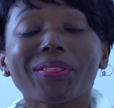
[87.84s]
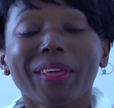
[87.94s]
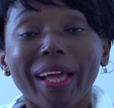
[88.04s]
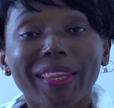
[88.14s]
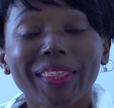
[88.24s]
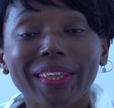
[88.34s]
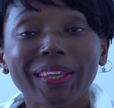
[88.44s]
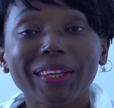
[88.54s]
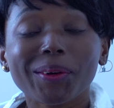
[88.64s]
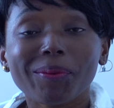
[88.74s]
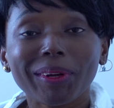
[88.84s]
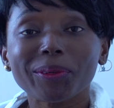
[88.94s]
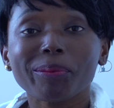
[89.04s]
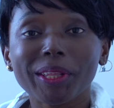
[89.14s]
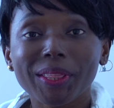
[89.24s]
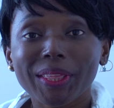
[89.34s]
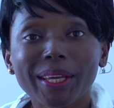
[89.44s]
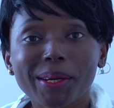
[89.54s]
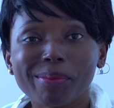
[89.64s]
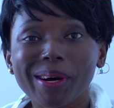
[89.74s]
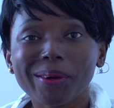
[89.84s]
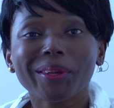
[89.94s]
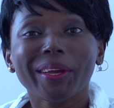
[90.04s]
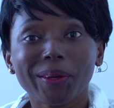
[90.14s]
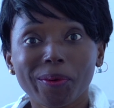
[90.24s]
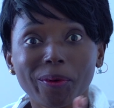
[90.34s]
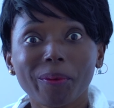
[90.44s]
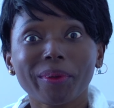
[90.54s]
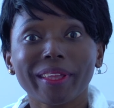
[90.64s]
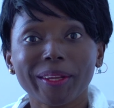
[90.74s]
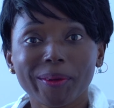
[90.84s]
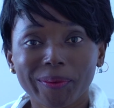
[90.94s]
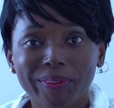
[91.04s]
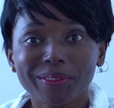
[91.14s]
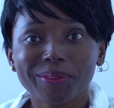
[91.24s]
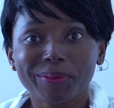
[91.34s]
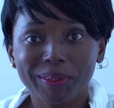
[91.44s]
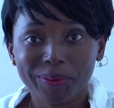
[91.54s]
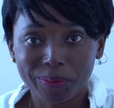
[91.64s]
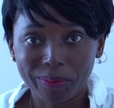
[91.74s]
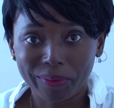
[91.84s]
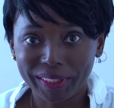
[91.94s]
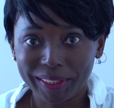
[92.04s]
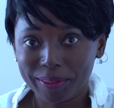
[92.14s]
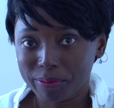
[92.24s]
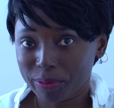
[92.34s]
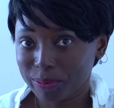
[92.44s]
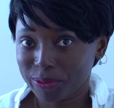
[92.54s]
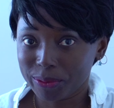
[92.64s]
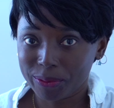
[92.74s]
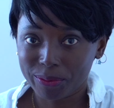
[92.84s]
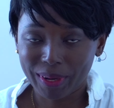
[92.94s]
third thing, what you may think about in growing that audience you want to grow on LinkedIn from 0 to